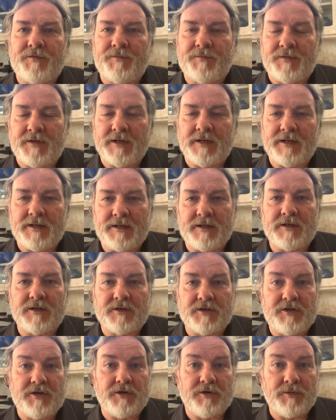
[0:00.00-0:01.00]
the
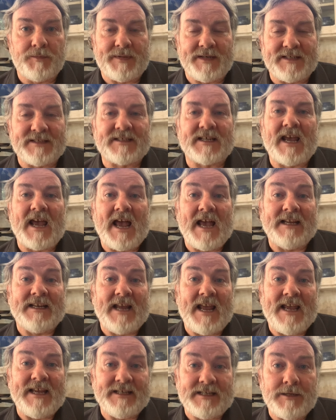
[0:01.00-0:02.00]
qubit
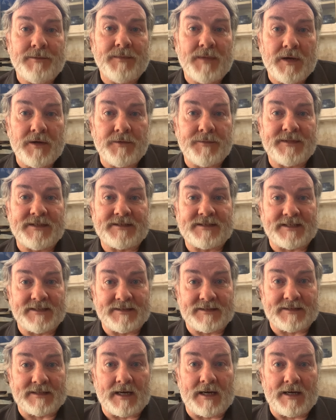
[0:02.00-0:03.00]
at any moment in
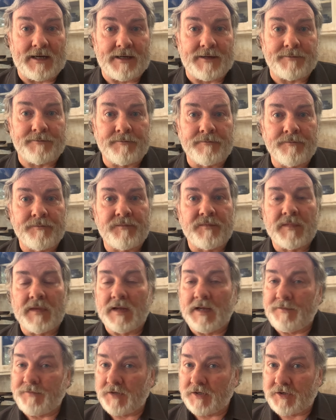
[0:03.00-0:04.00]
time.
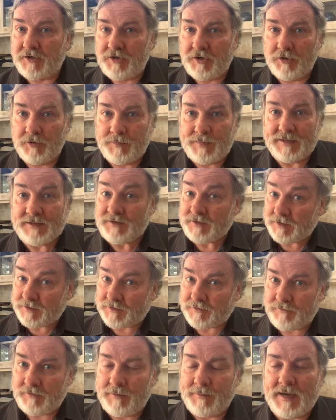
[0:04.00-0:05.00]
The qubit,
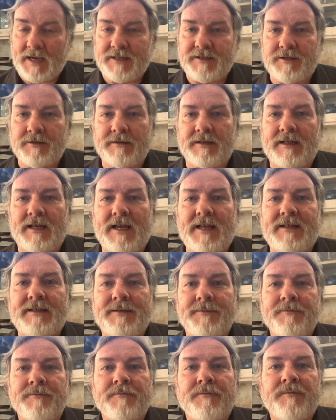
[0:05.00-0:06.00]
just to remind you
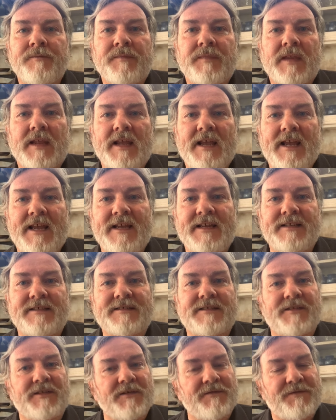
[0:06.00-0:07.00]
again,
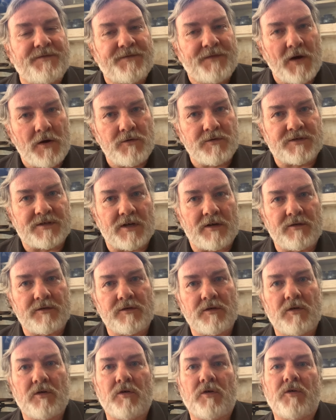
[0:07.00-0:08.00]
is the
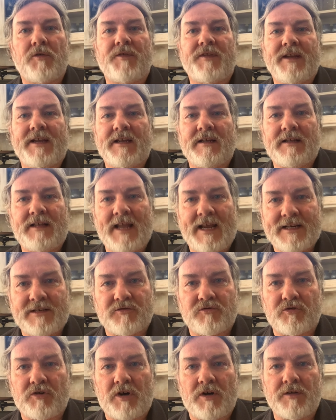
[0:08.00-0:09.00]
photon or the
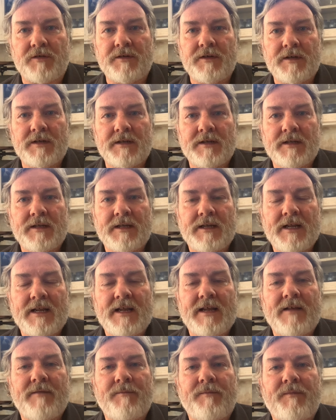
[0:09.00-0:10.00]
electron
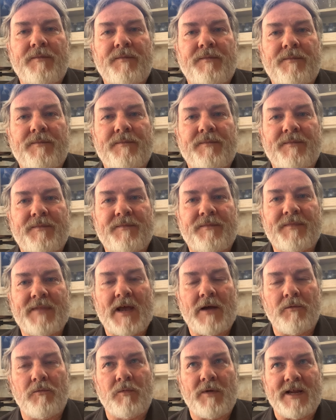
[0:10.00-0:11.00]

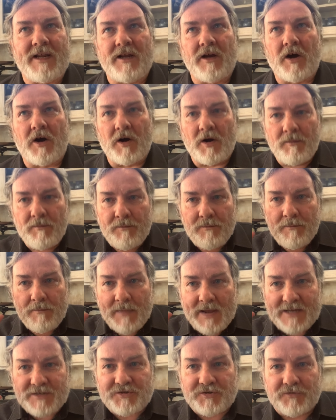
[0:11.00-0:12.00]
that we are
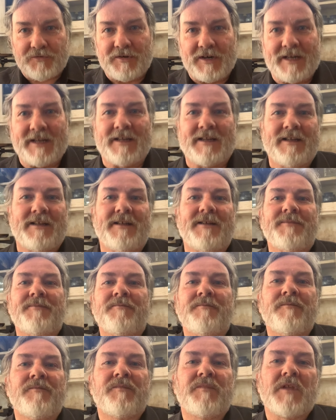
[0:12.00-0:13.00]
measuring.
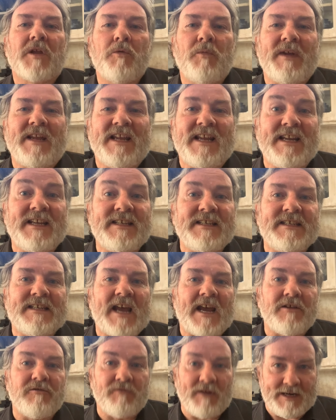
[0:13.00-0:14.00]
We
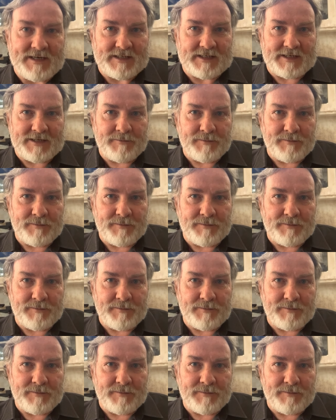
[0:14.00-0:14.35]
indirectly